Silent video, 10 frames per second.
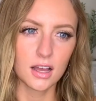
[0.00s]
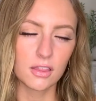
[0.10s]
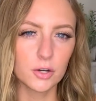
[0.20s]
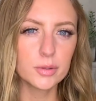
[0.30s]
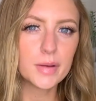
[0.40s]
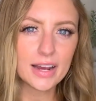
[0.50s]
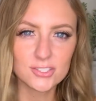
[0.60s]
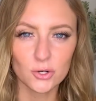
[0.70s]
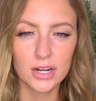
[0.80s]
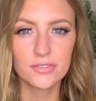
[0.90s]
A little bit of
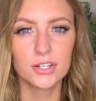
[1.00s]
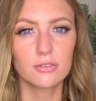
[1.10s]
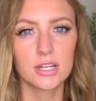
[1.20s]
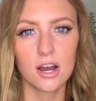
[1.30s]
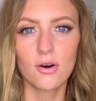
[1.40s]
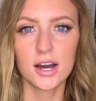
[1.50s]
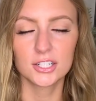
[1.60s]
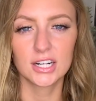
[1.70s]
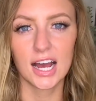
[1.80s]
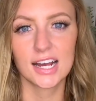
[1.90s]
backstory if you don't know Hunter
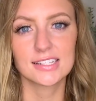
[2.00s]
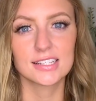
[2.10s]
and I's